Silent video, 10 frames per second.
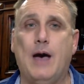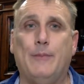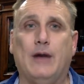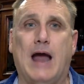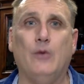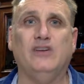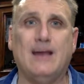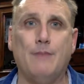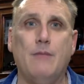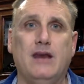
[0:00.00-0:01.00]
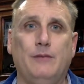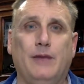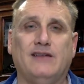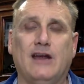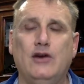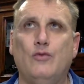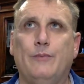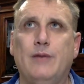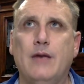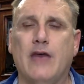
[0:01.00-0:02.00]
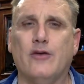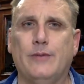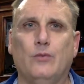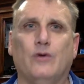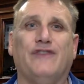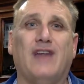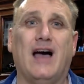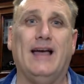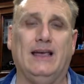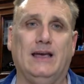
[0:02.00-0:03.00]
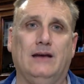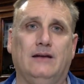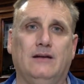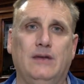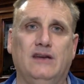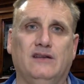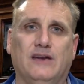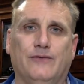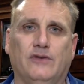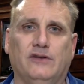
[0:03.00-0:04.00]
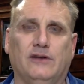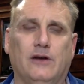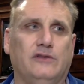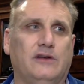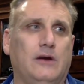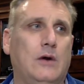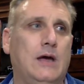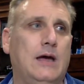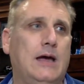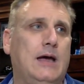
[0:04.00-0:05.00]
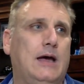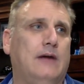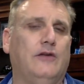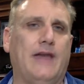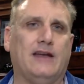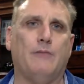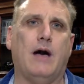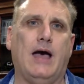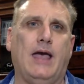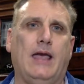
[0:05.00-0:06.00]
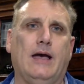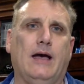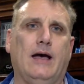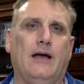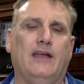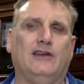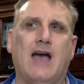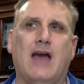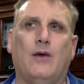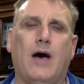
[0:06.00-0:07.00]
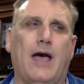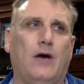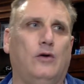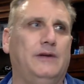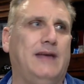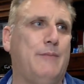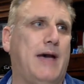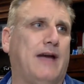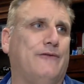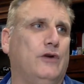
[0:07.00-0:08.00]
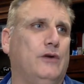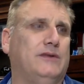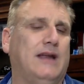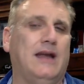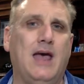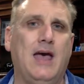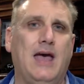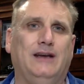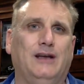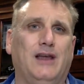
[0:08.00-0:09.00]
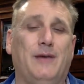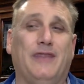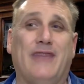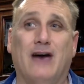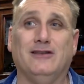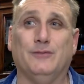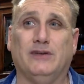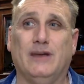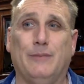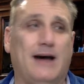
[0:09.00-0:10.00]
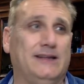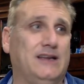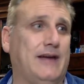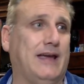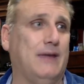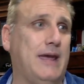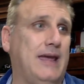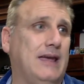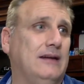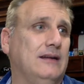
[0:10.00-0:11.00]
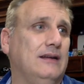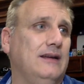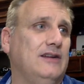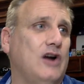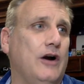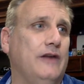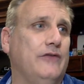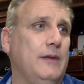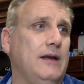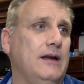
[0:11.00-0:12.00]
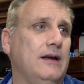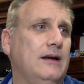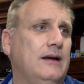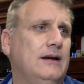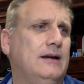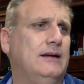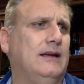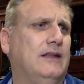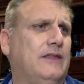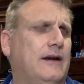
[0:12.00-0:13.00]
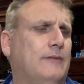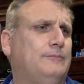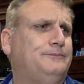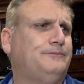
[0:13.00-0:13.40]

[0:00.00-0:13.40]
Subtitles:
but I was committed because I knew other people were flying in to meet in San Francisco. So that's that's kind of why I hold the date back for you, is that until I'm 1,000% positive I can make it, it's hard for me to get there.